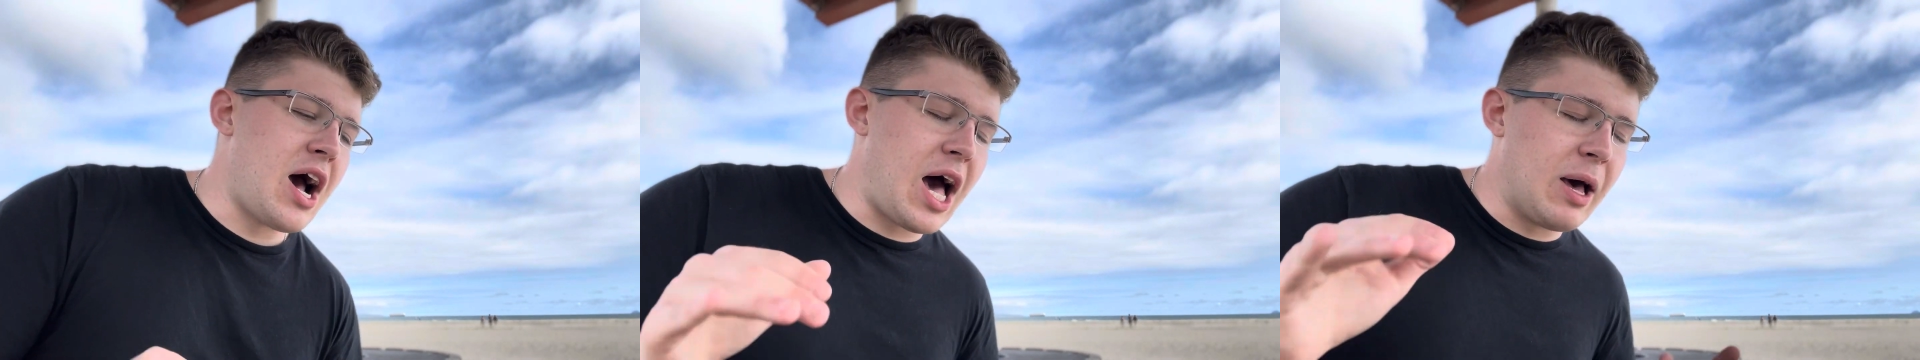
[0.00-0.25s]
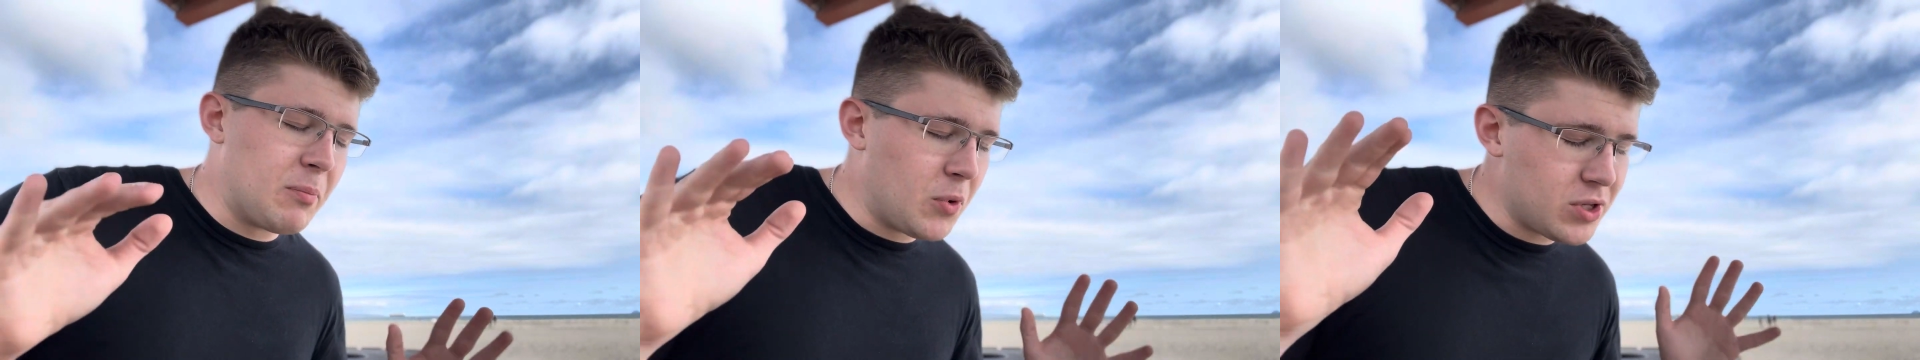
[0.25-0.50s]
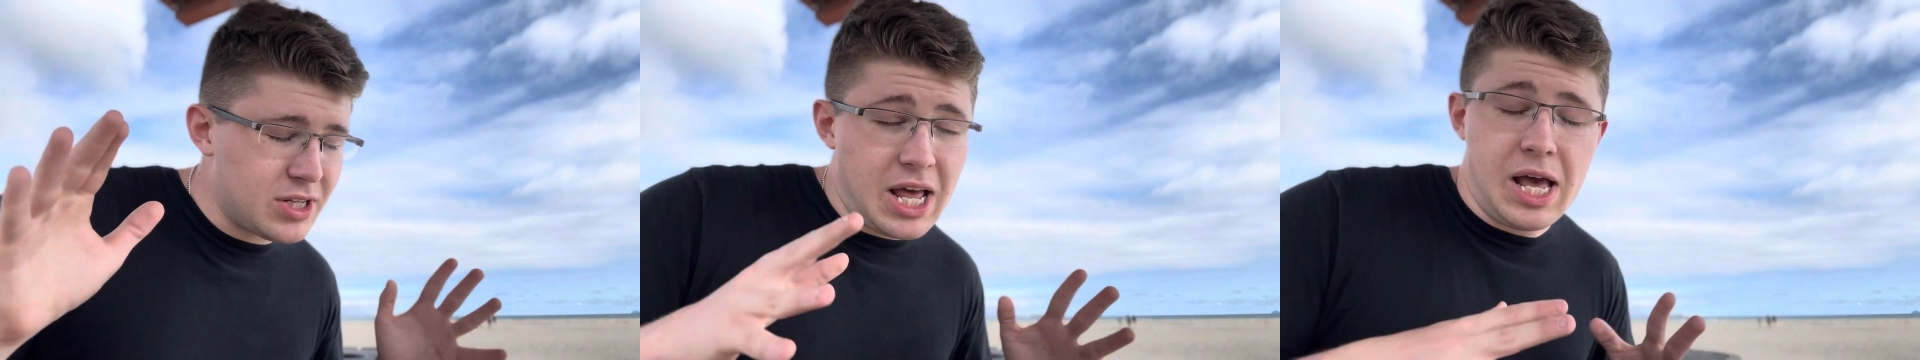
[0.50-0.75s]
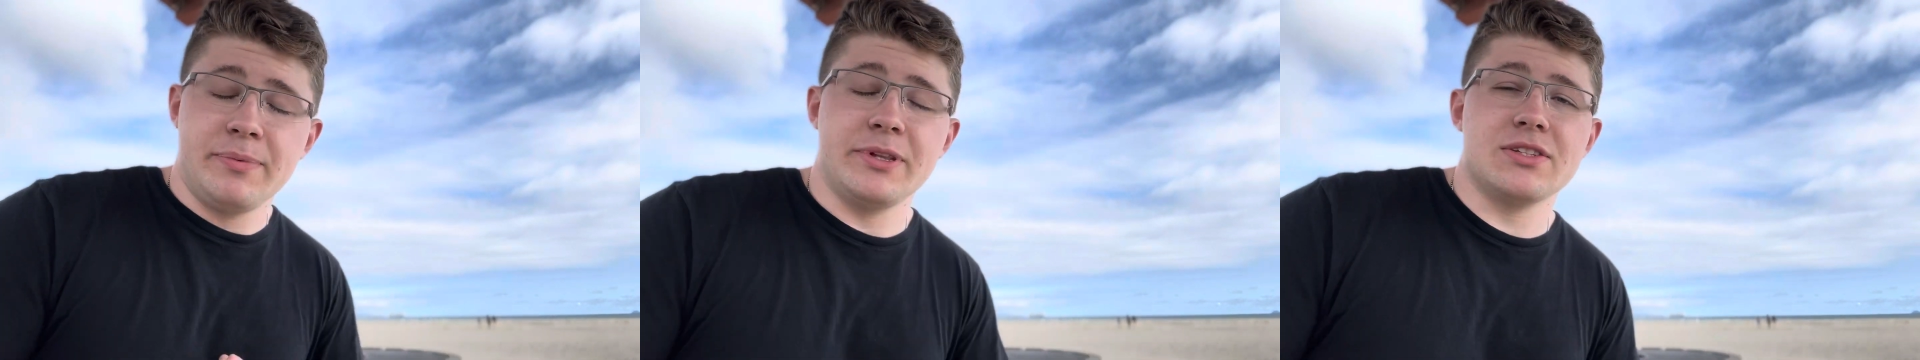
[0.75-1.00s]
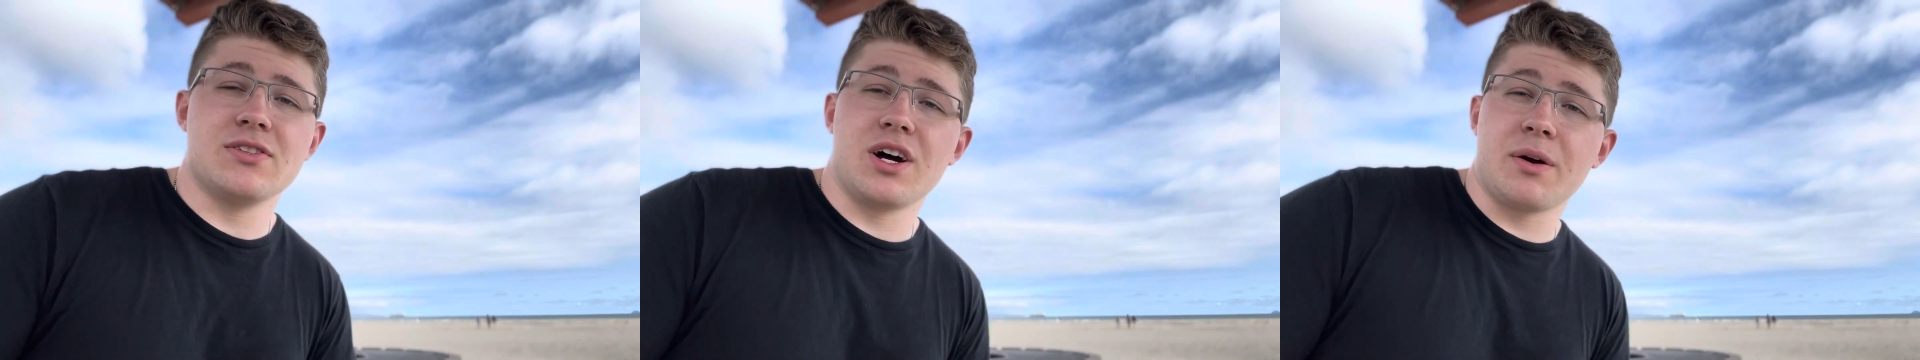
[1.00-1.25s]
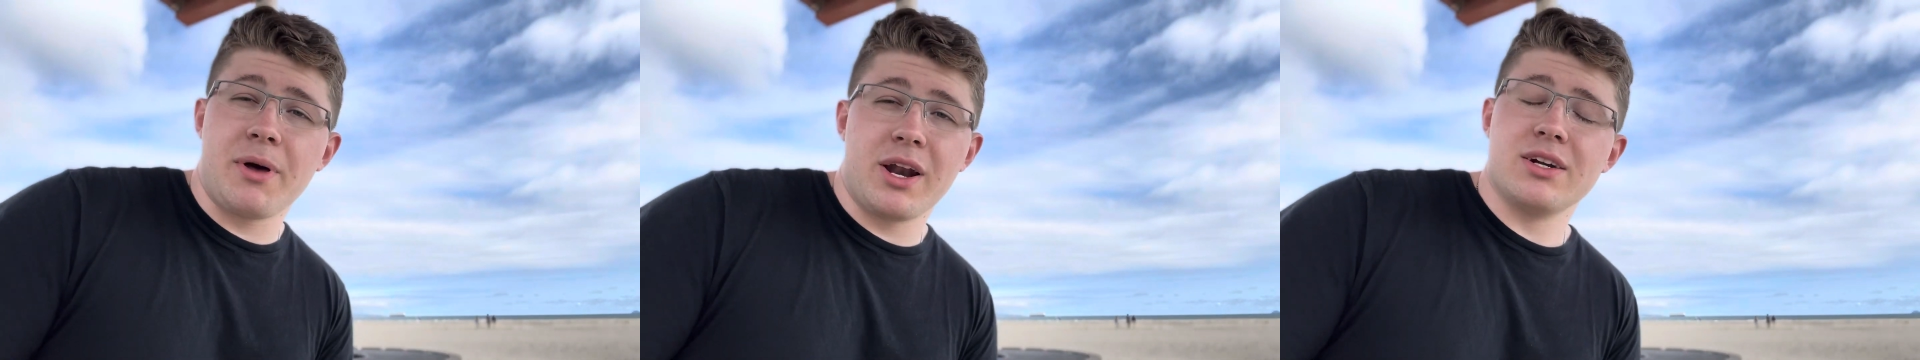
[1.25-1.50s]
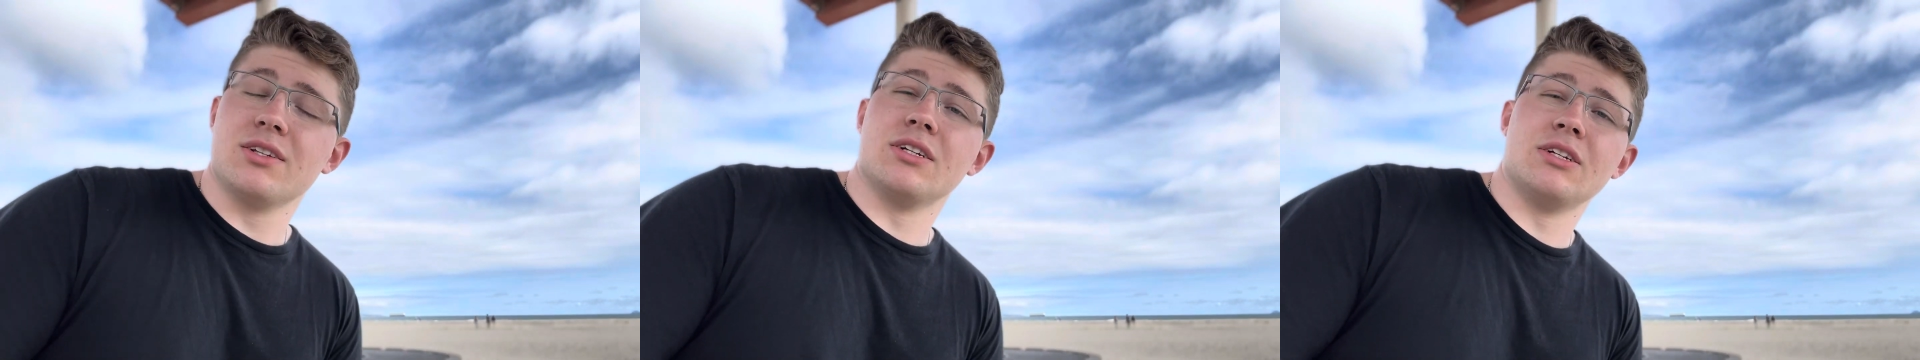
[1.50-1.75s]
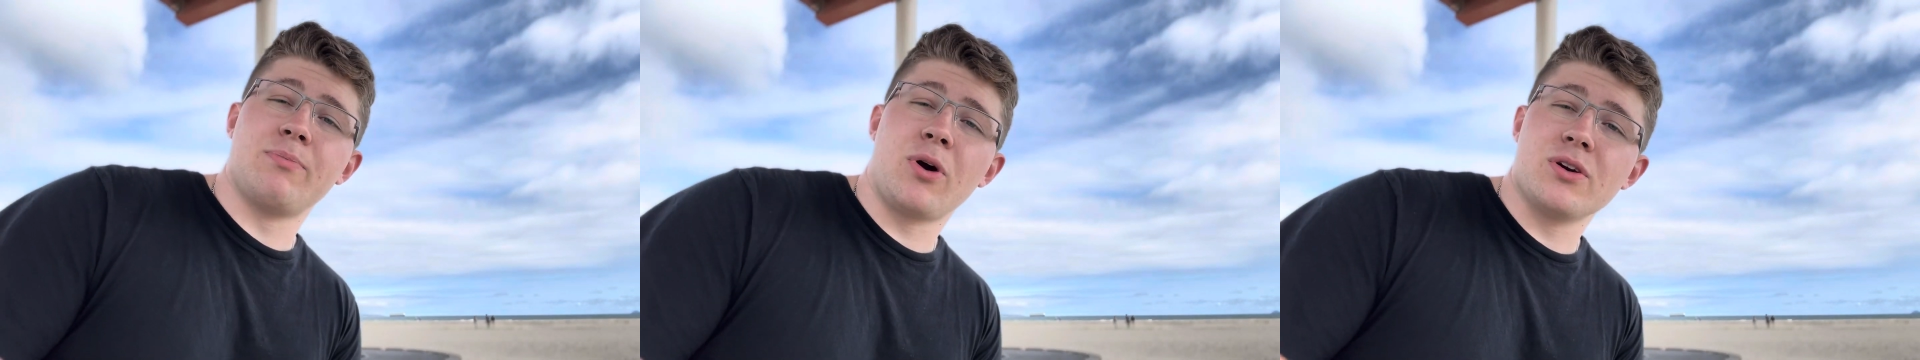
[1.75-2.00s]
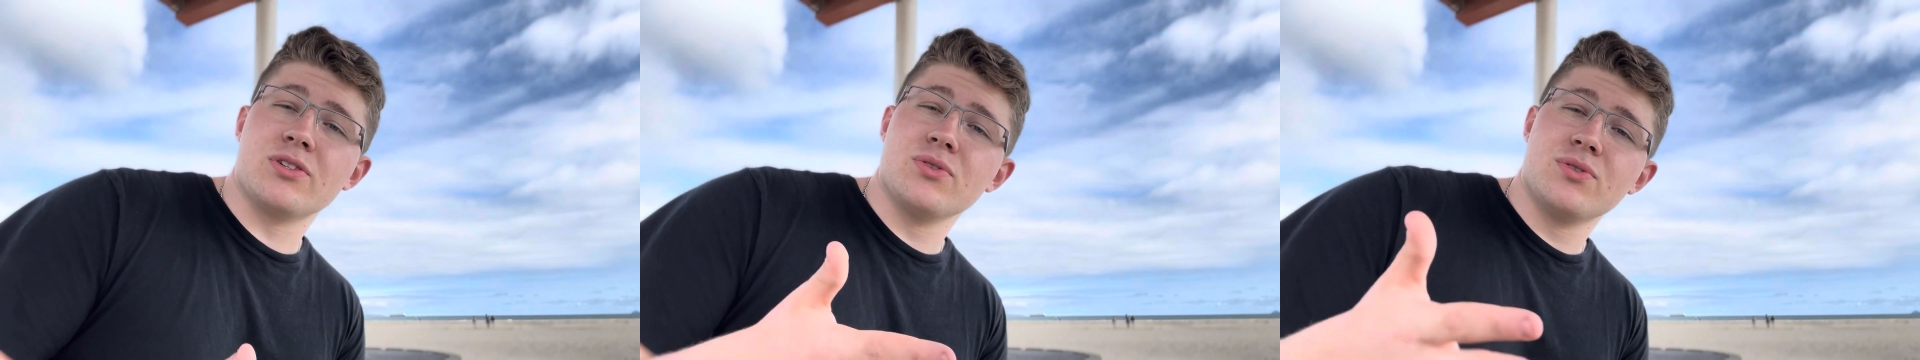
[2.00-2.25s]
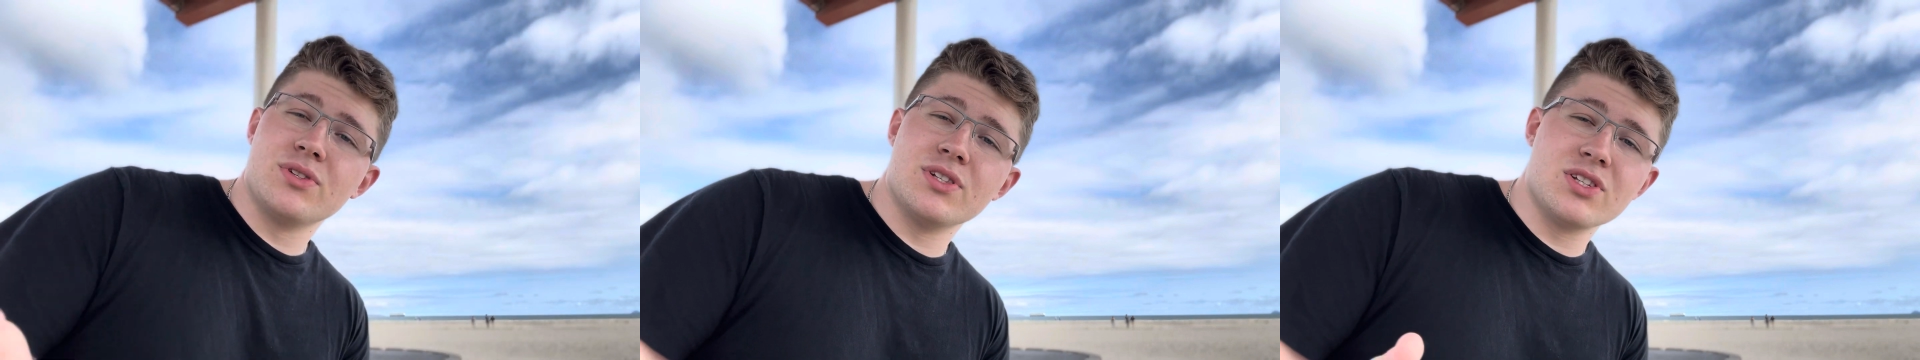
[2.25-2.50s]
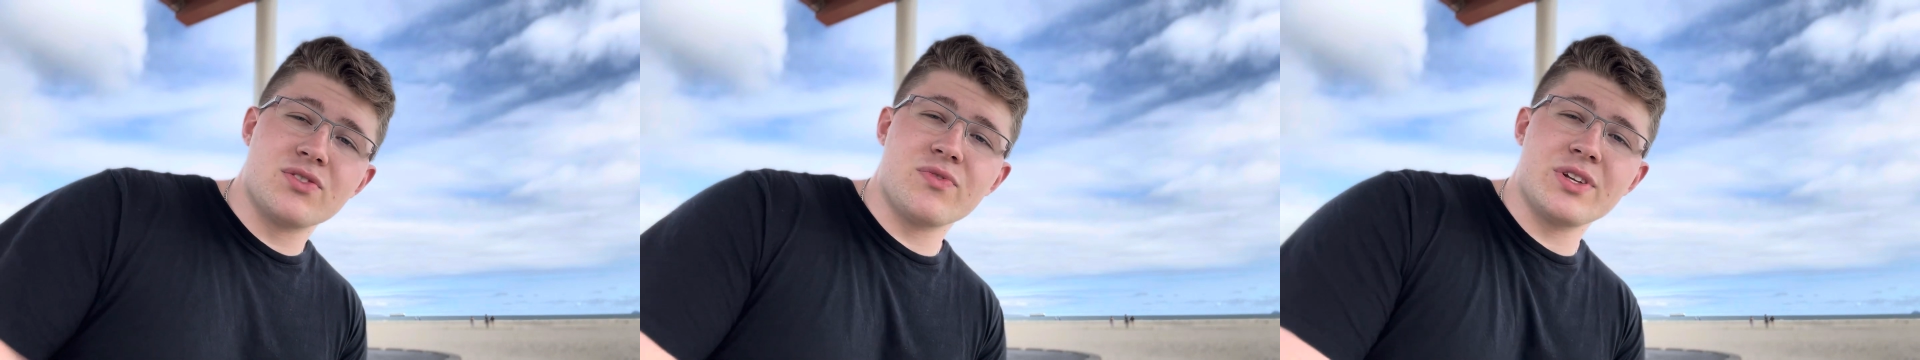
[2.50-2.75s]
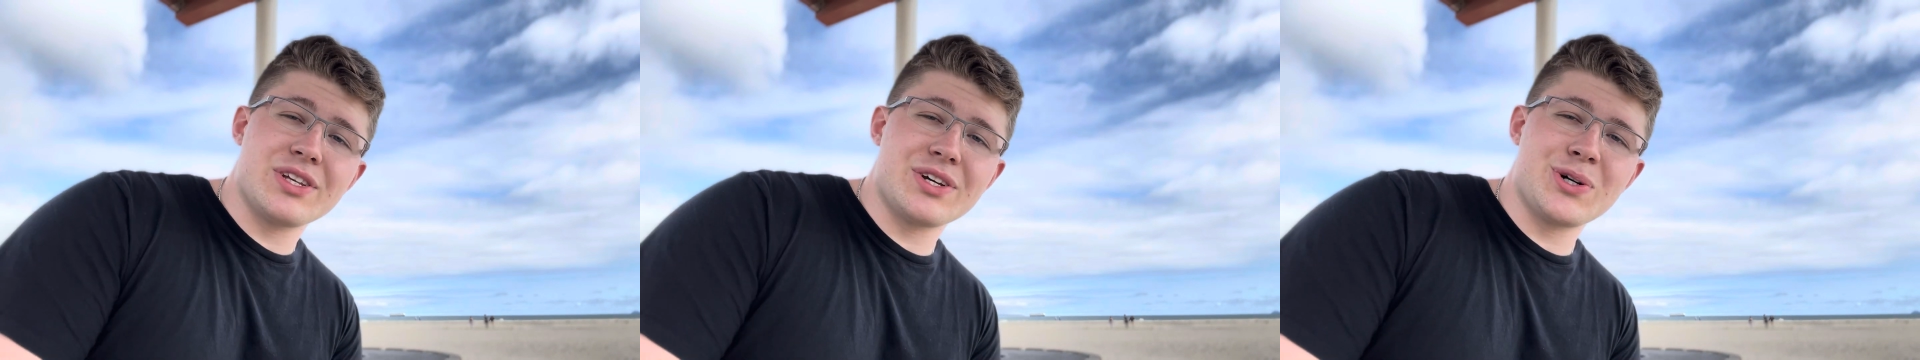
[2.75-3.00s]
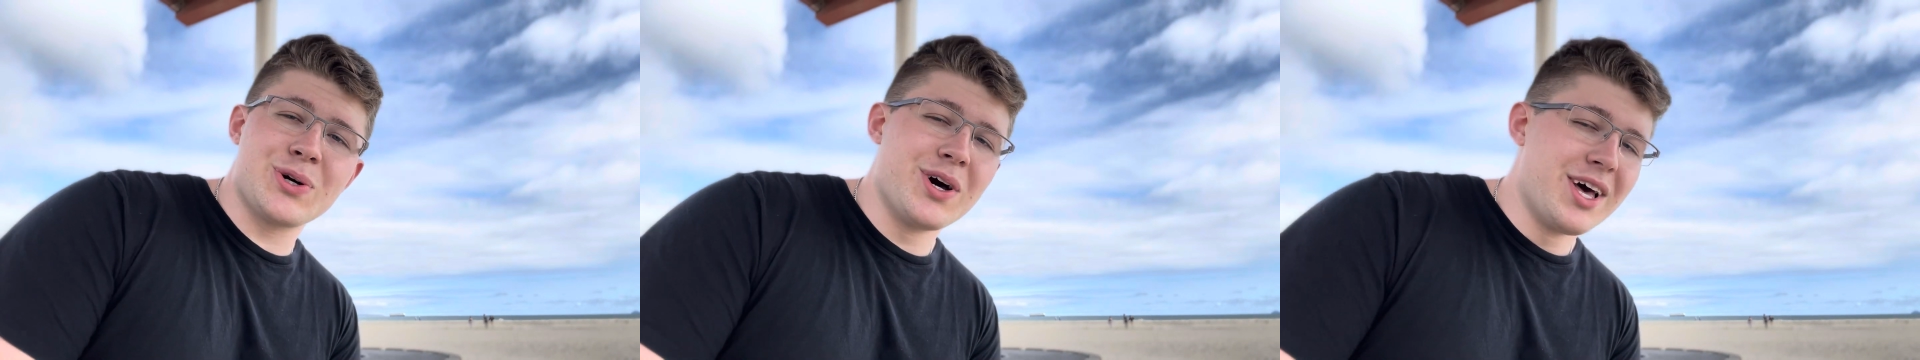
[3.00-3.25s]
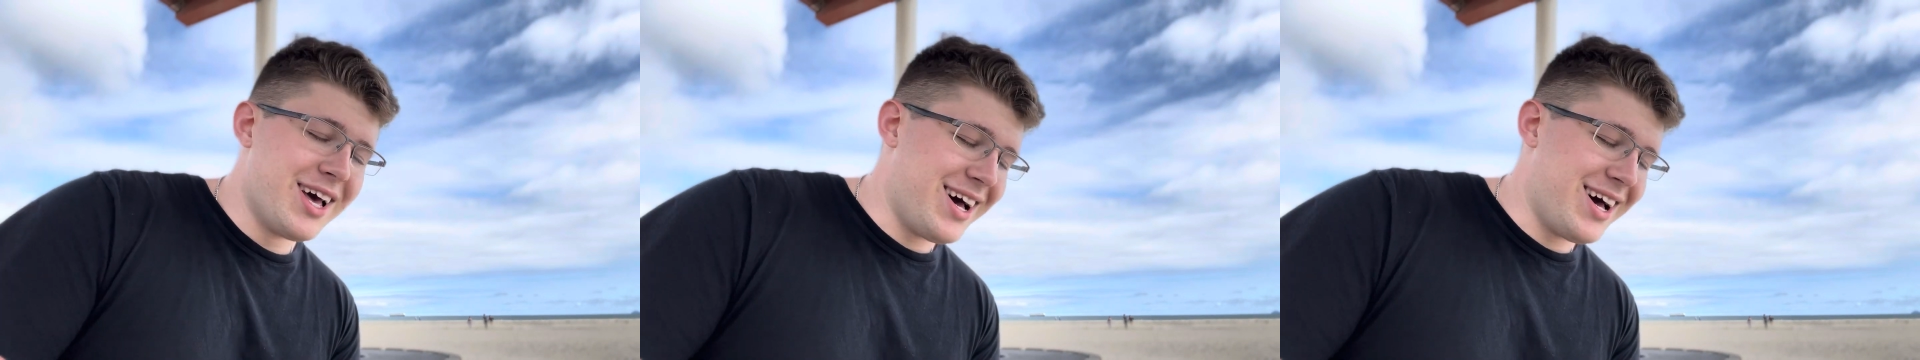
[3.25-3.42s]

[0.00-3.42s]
I'm more than happy to talk about it in a part 2 to this video.